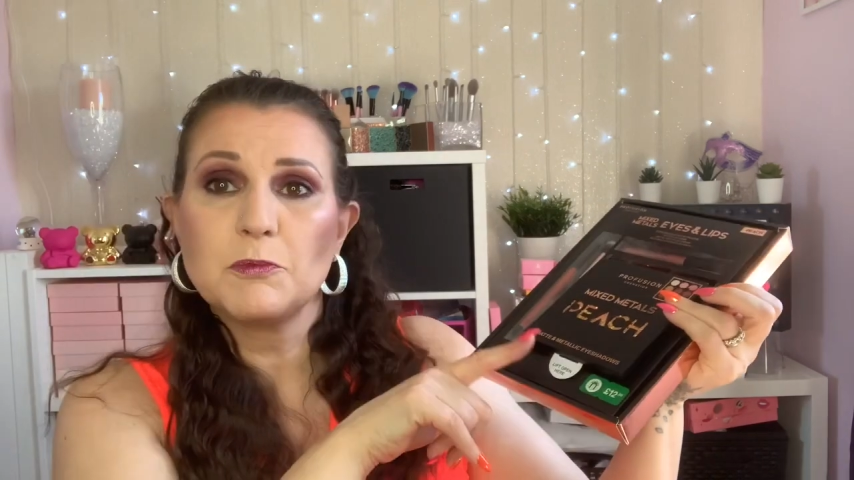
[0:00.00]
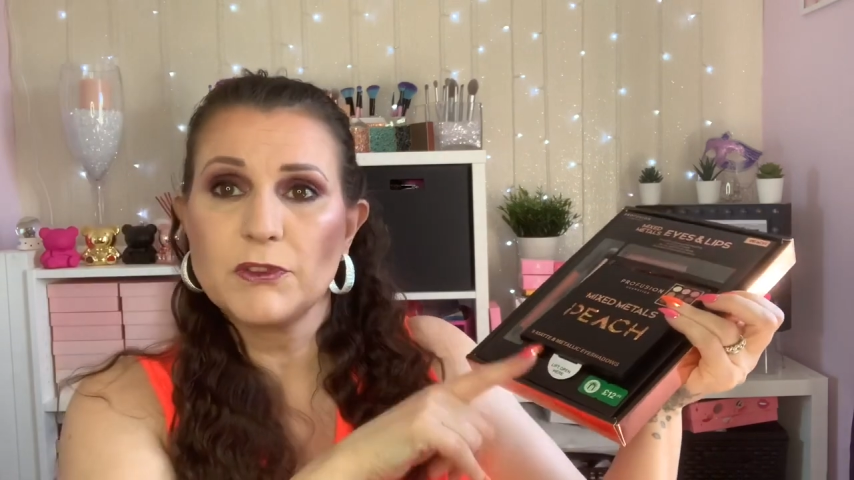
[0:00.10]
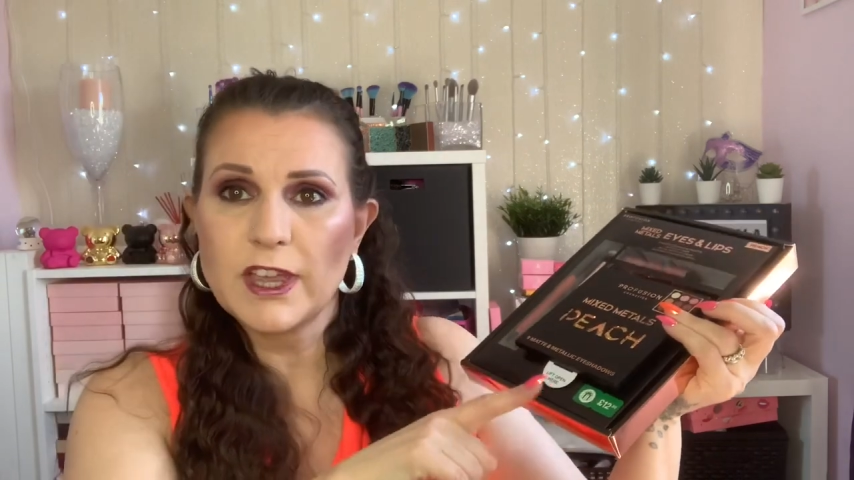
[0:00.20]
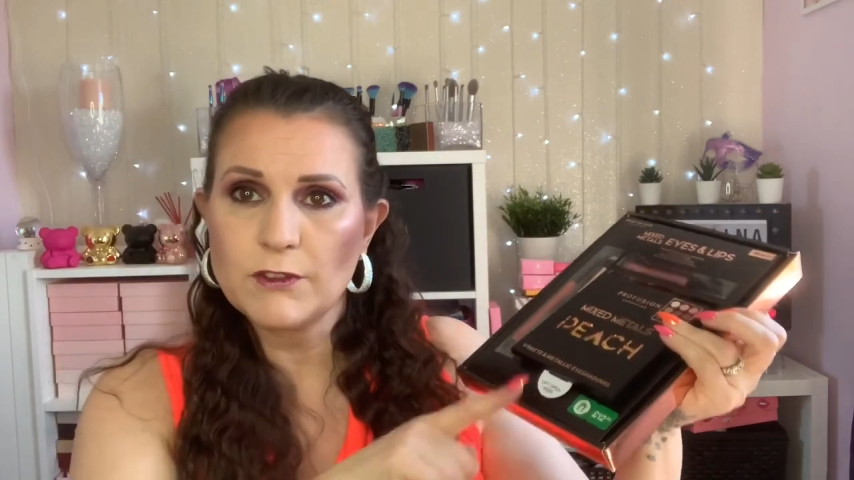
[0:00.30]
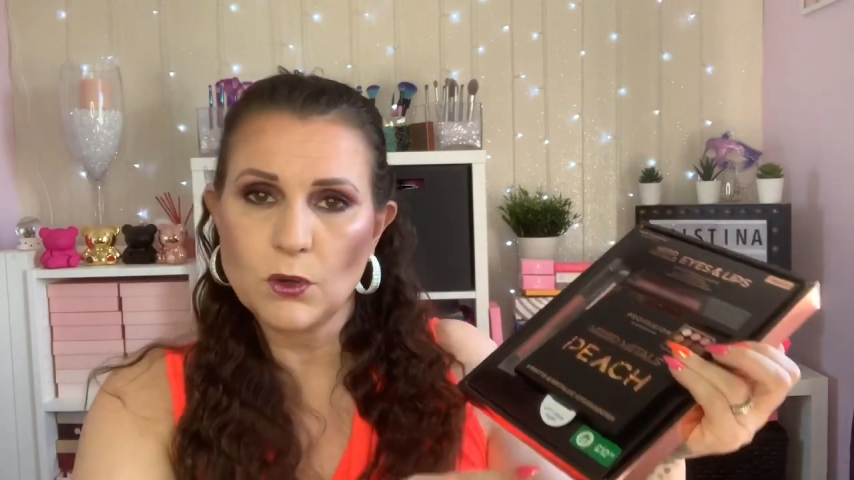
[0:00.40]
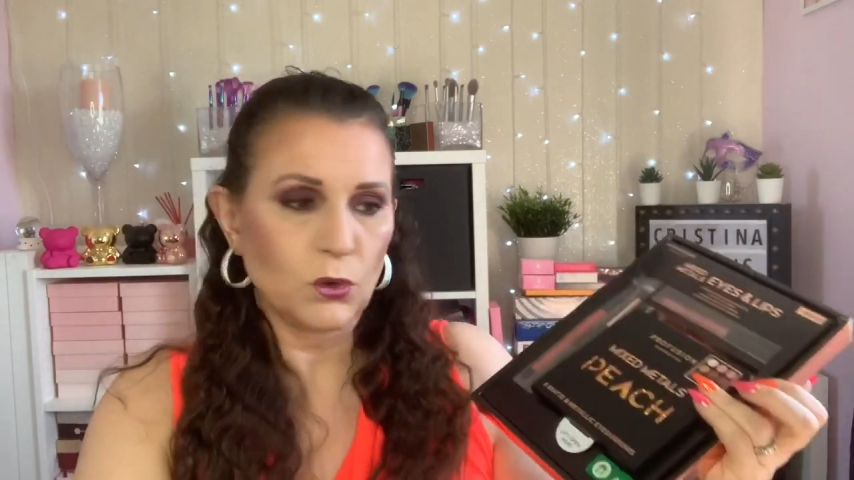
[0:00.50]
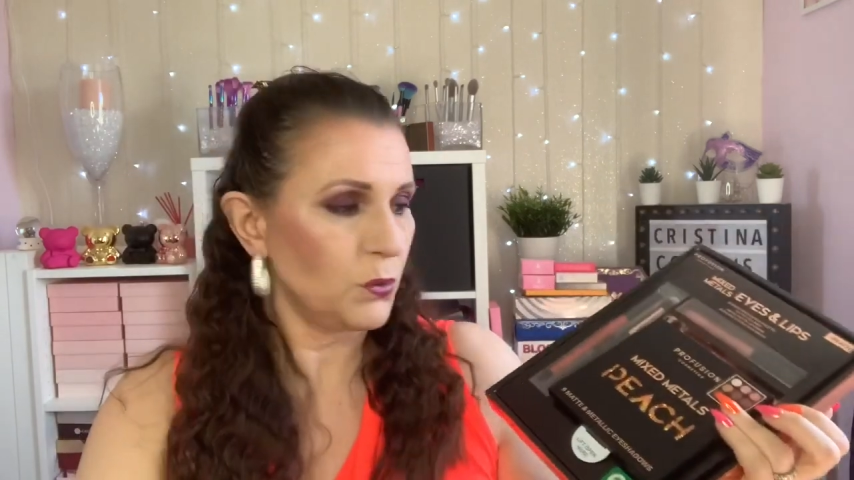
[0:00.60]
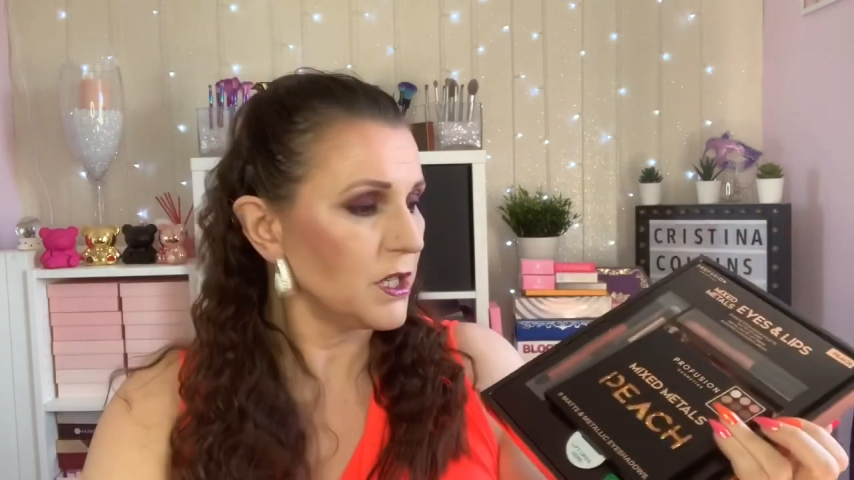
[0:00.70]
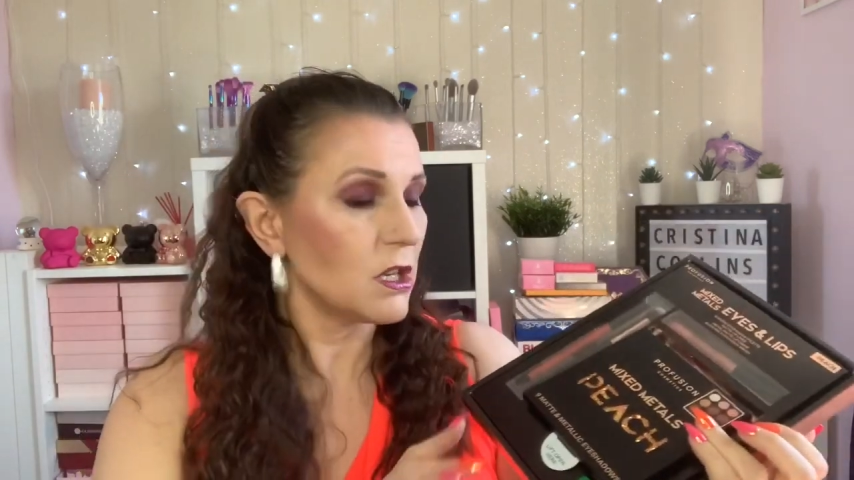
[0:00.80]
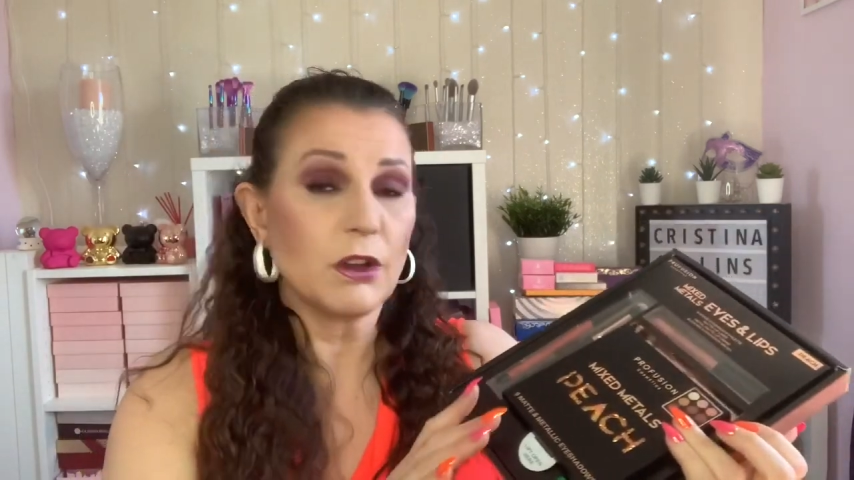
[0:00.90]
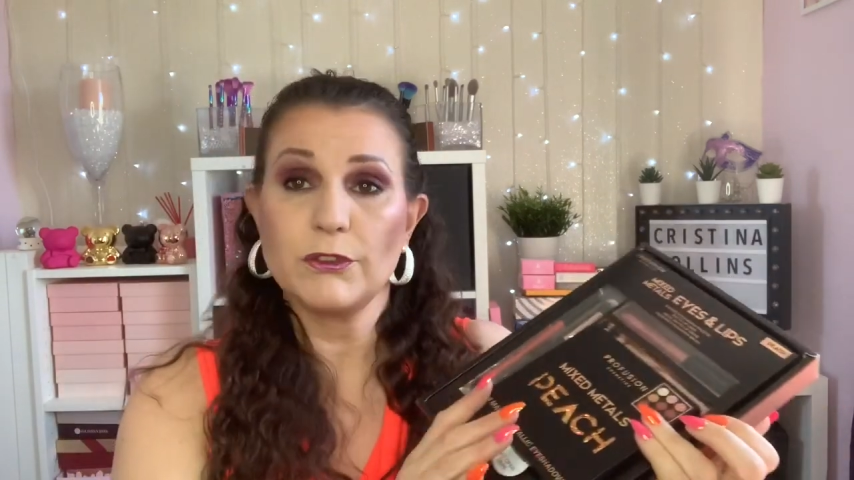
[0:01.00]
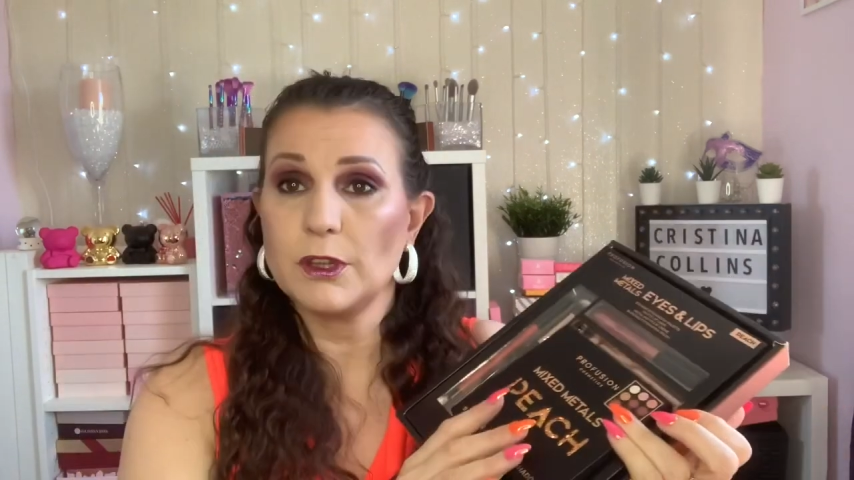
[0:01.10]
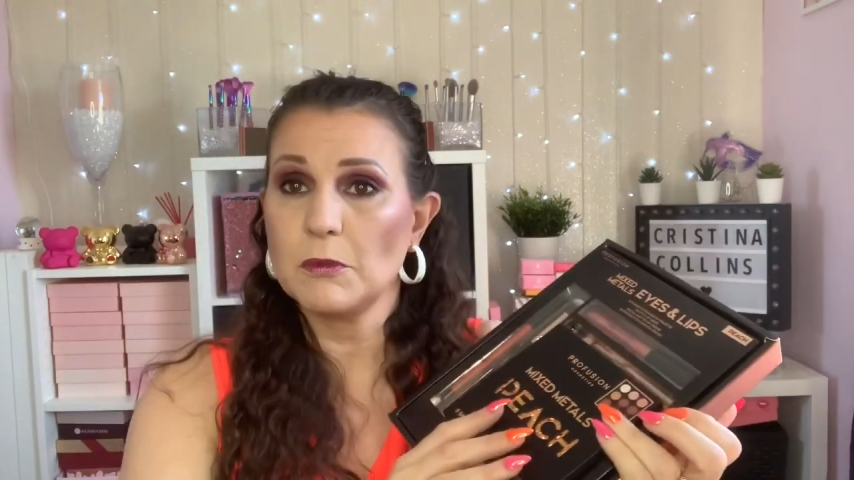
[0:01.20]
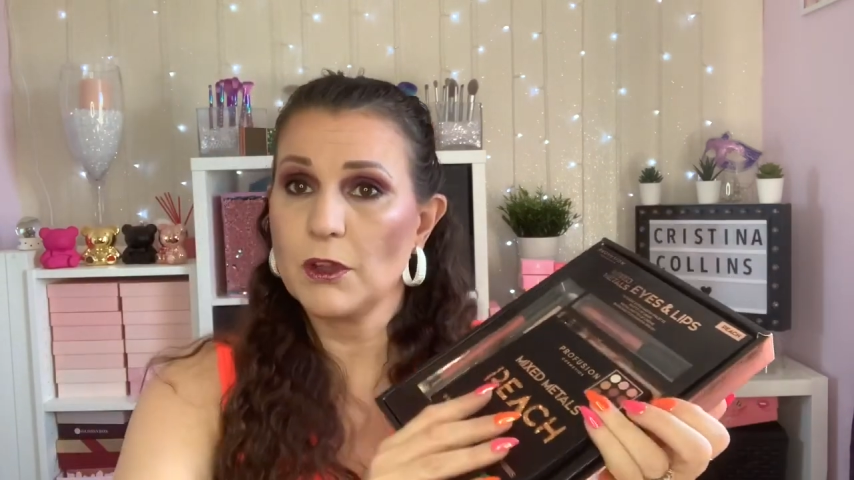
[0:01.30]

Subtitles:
but they've always got them